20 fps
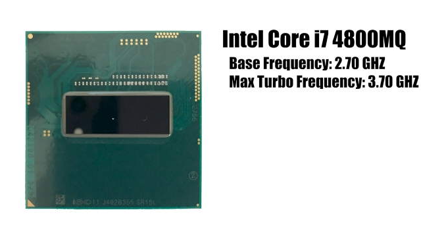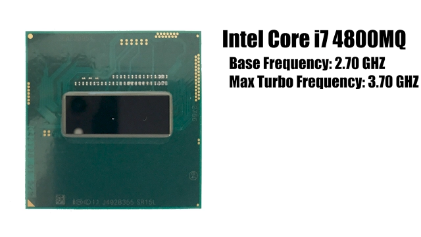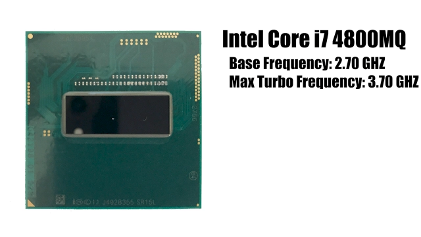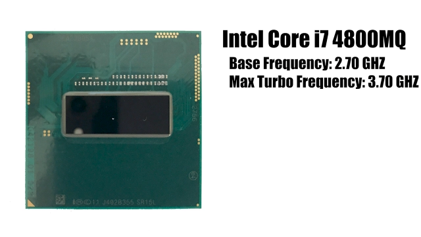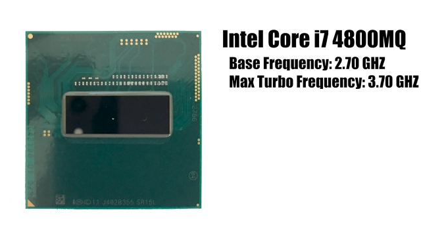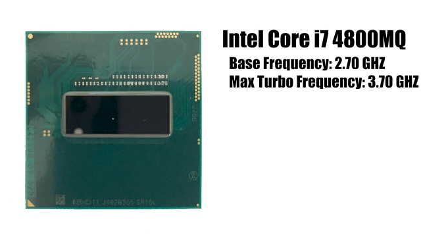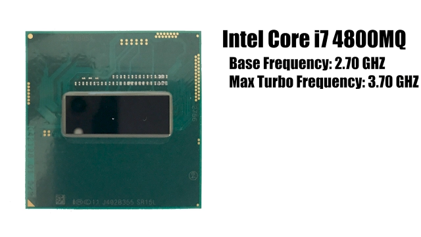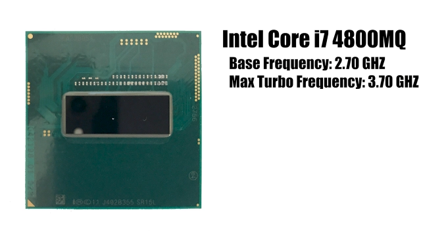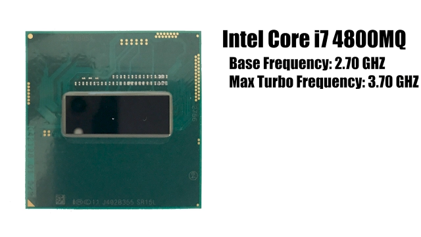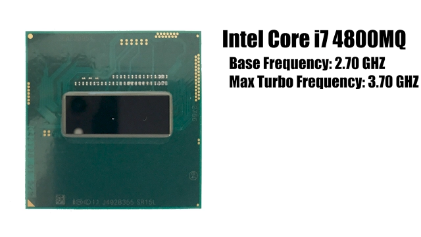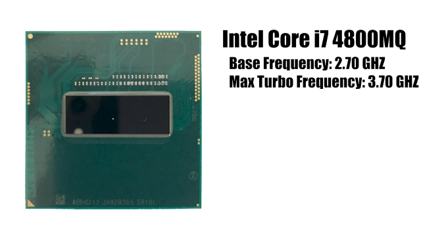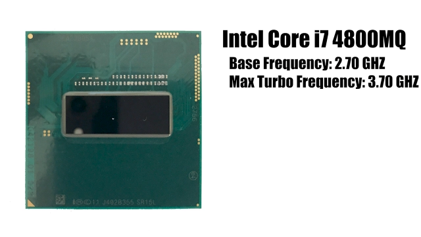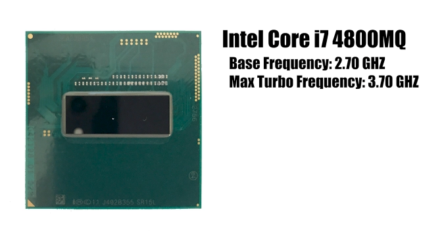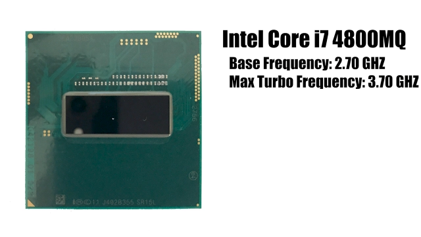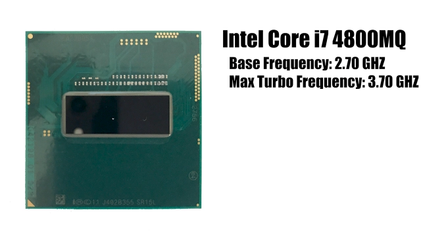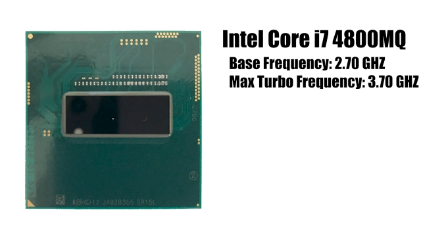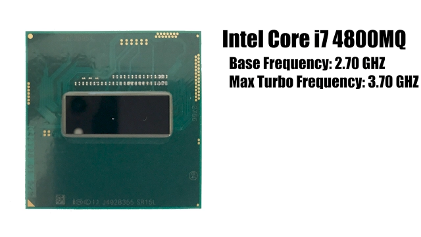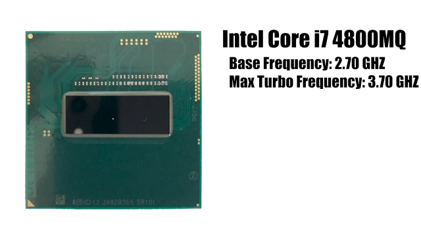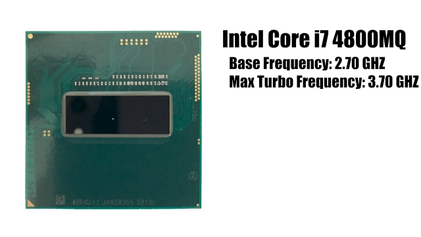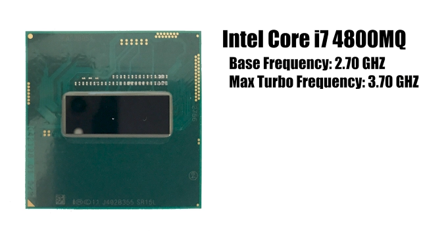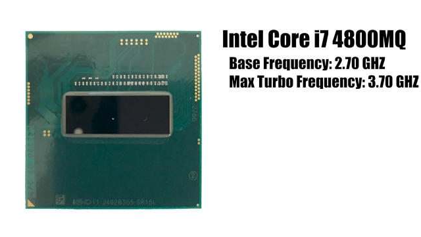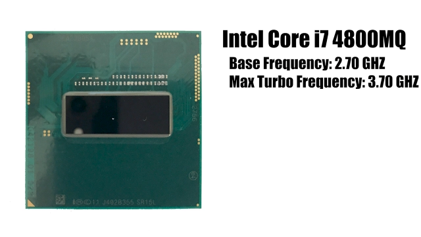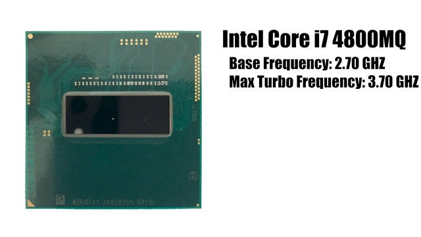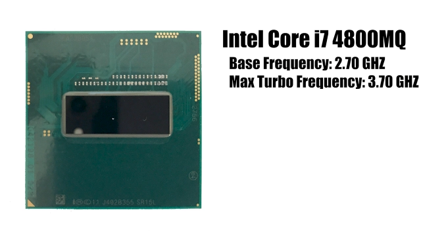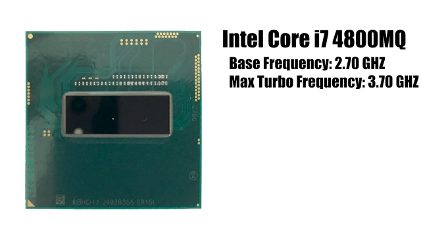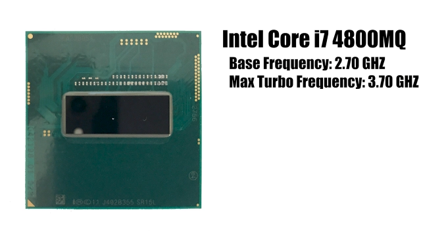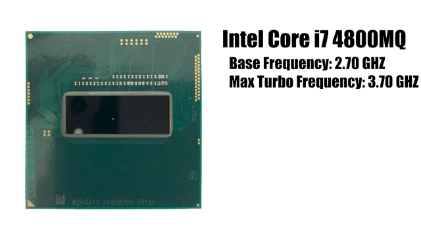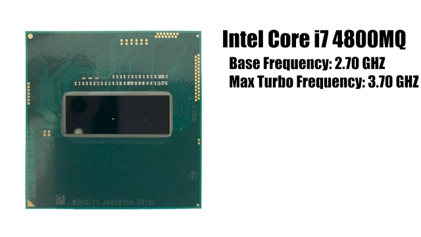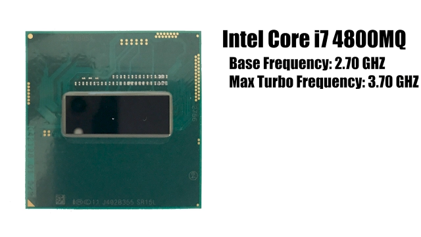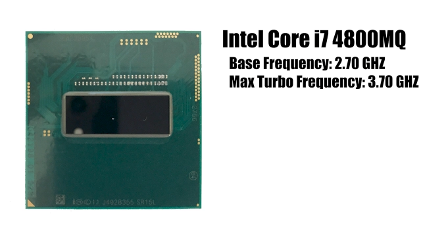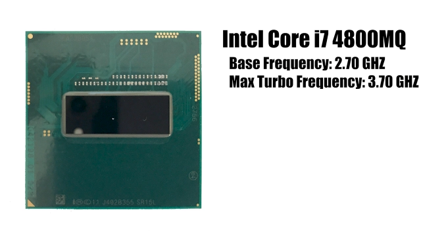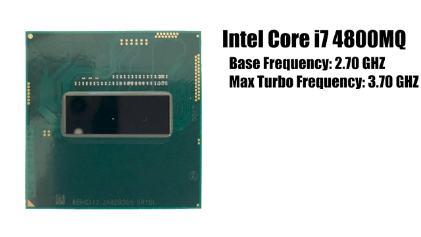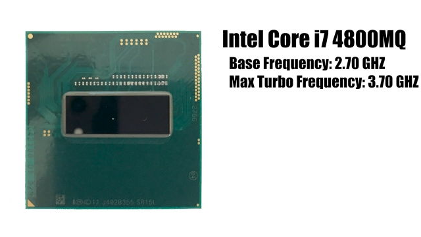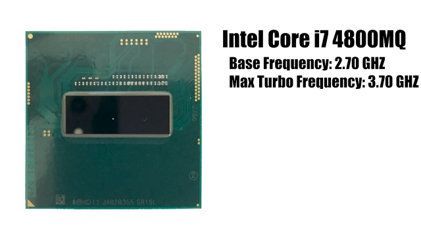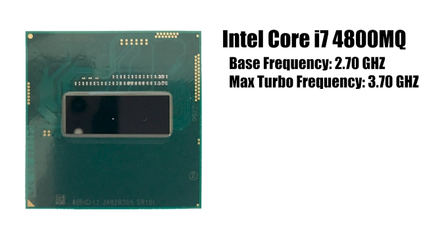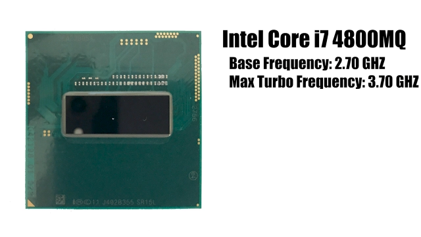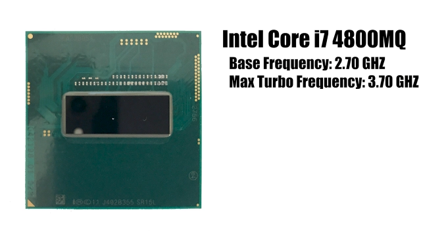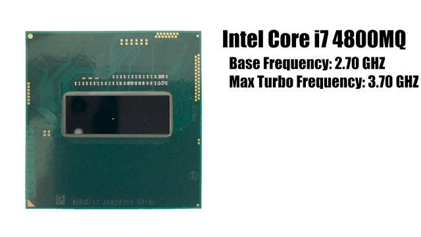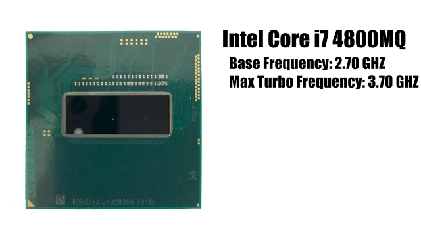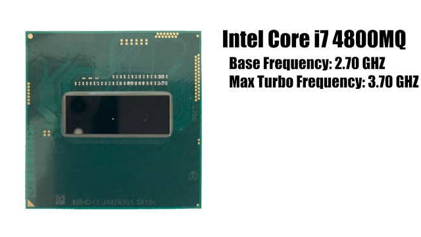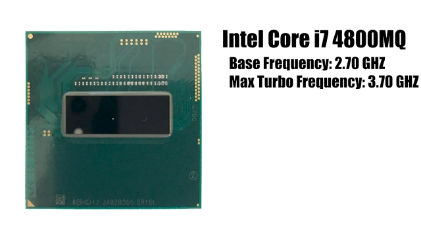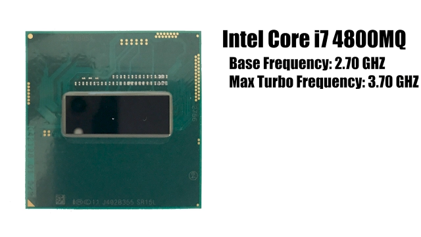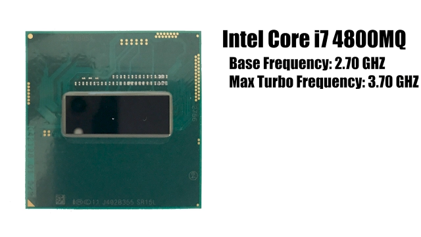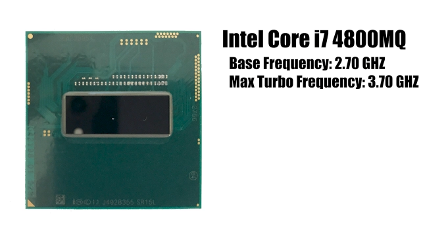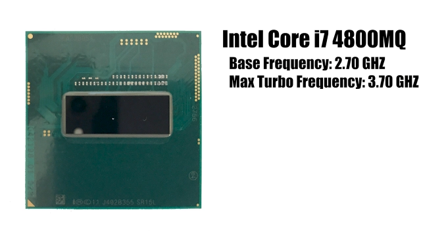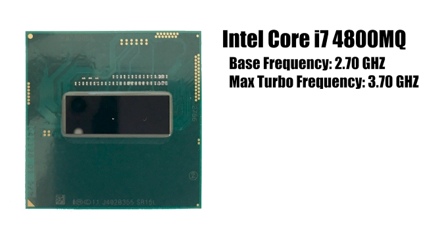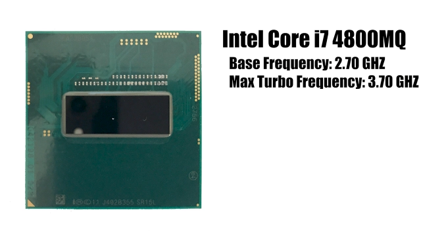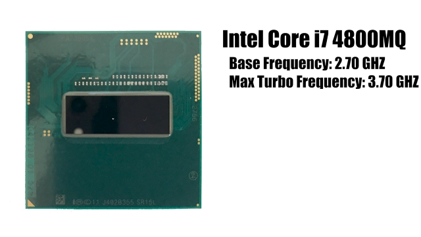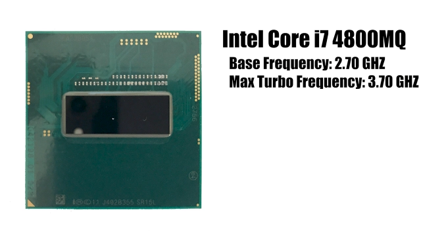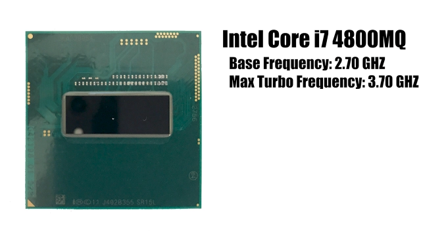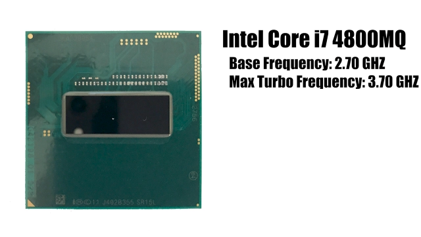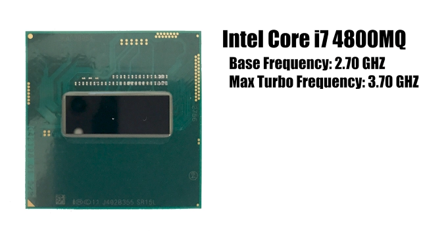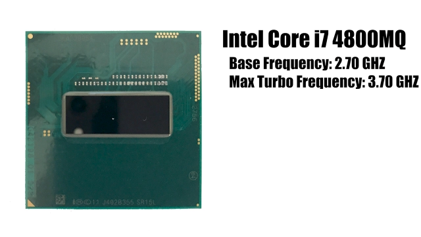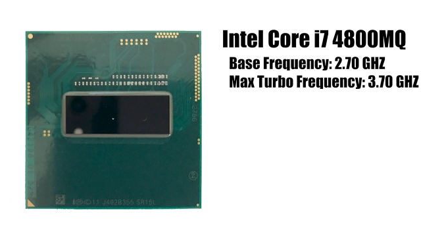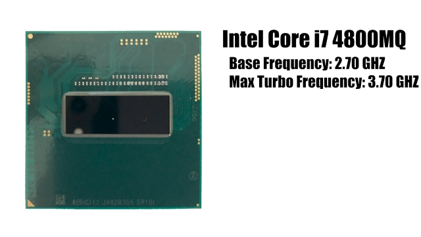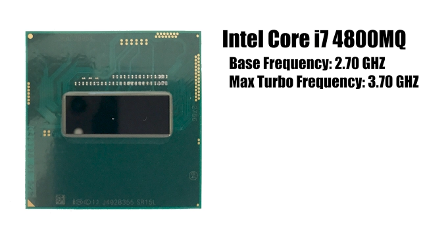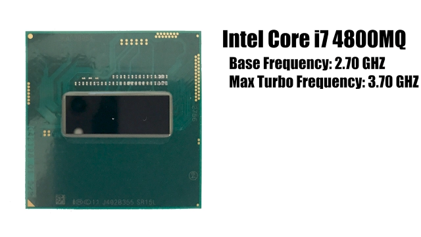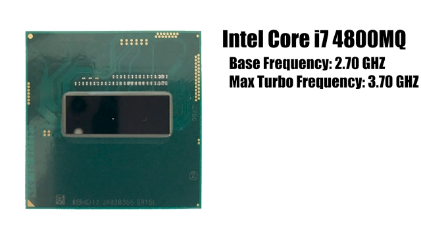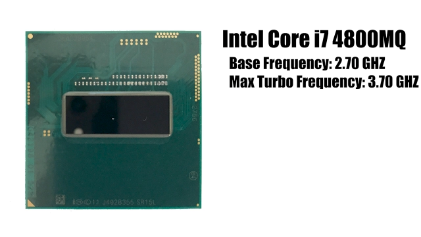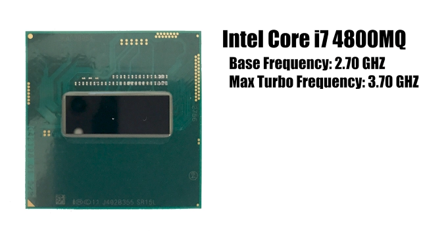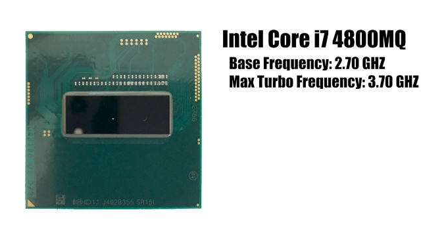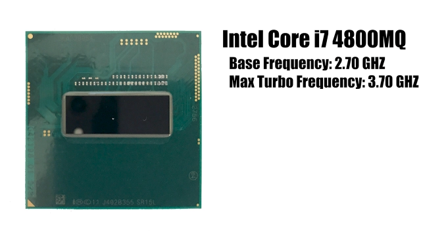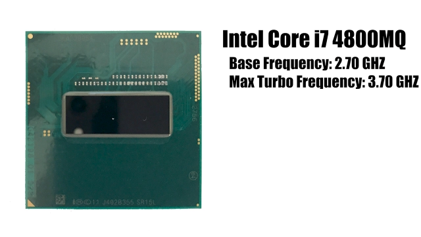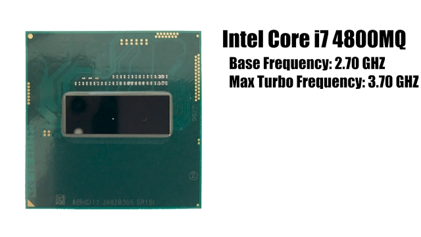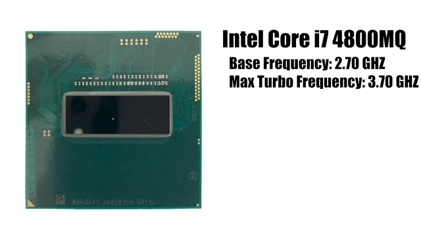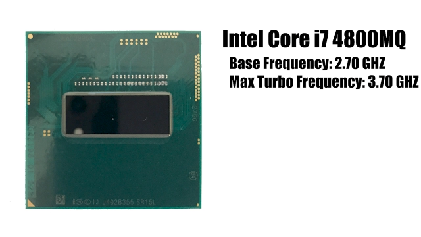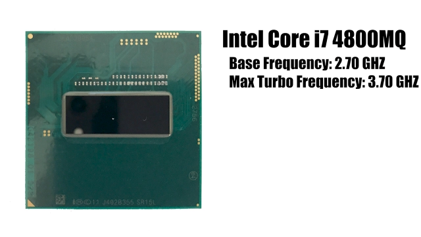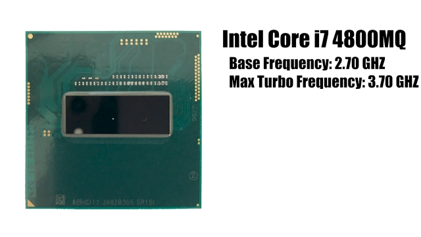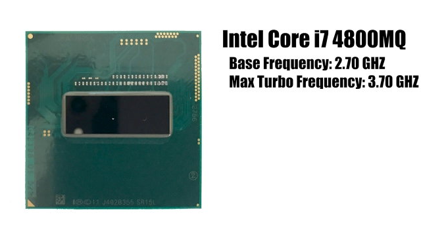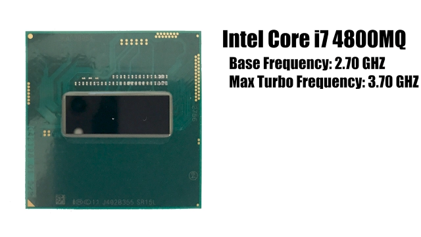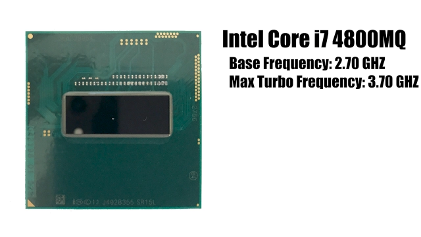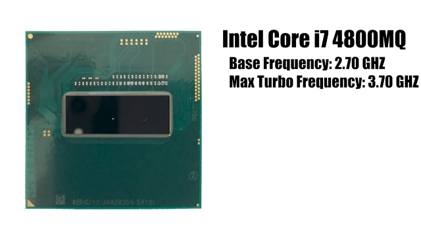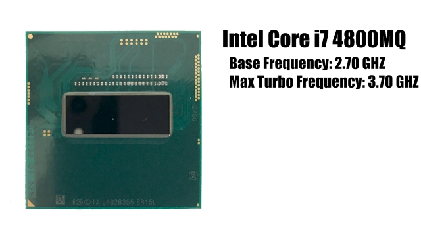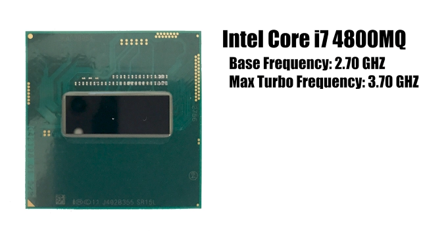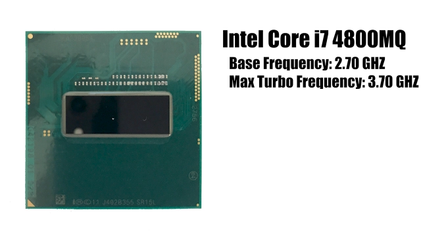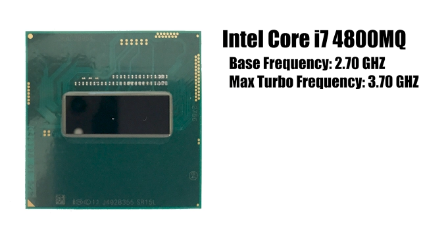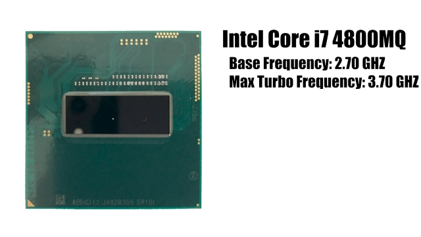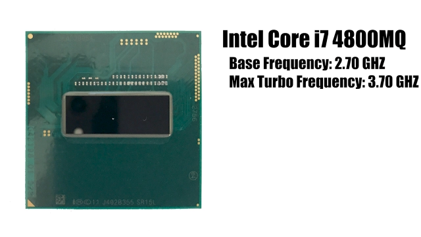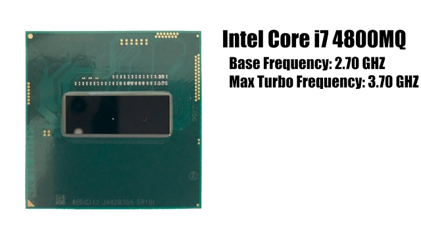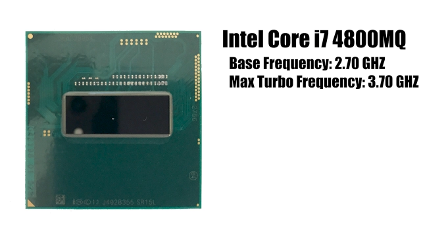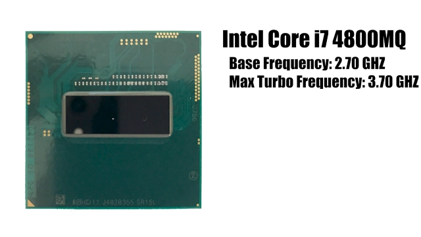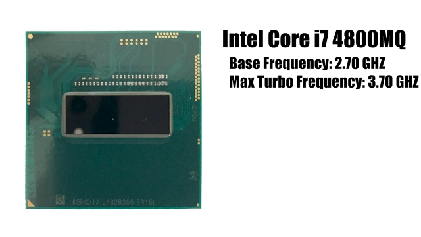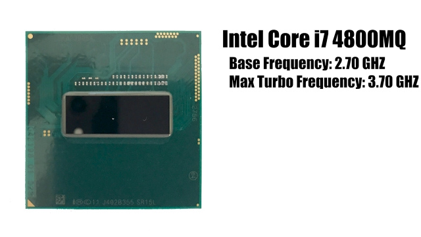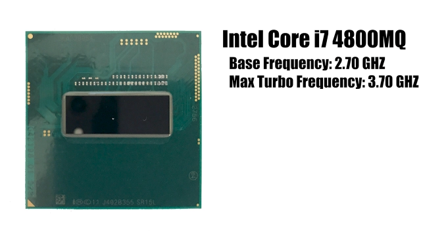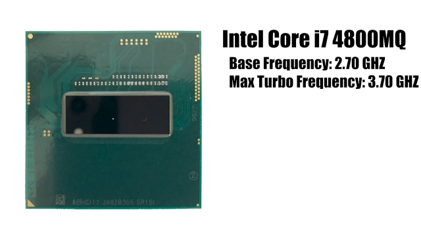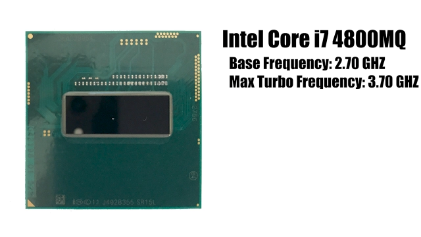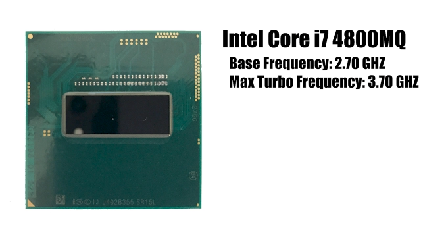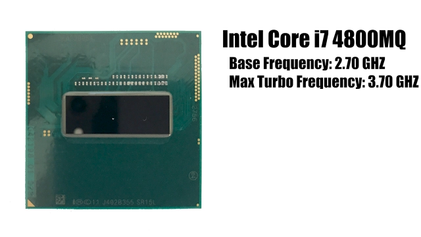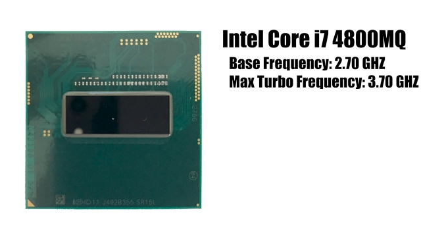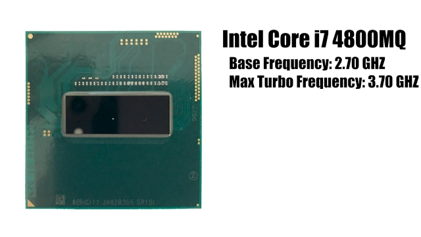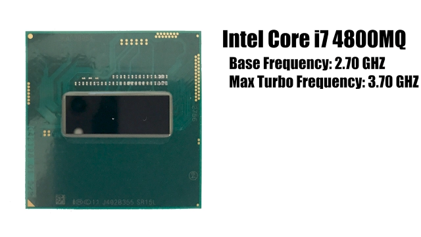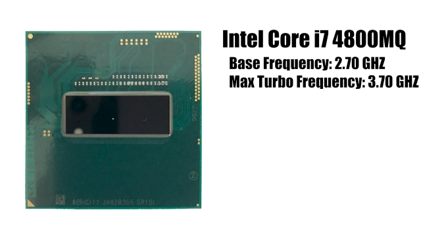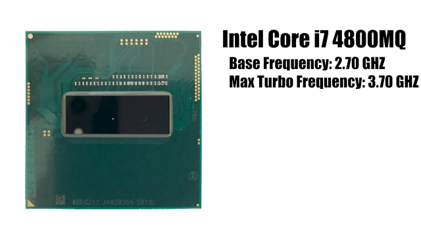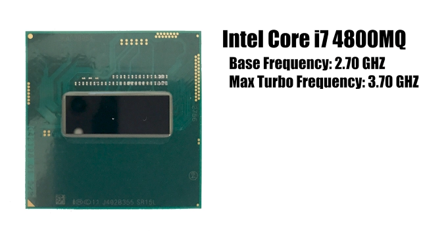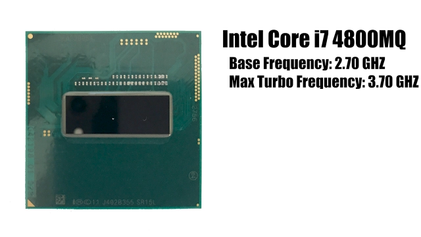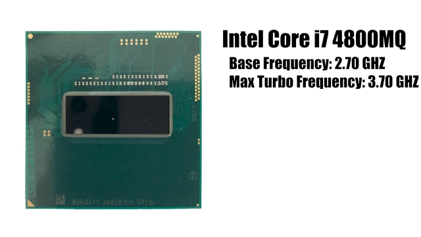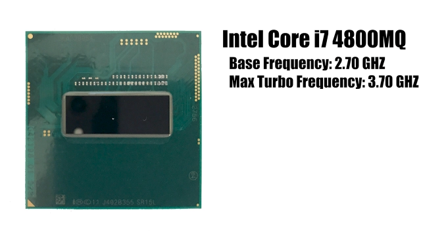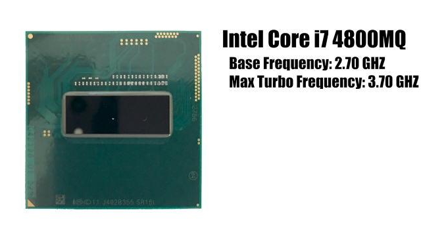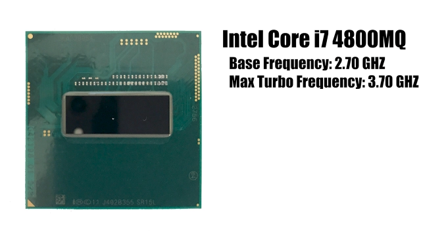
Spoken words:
[unreadable: no face in view]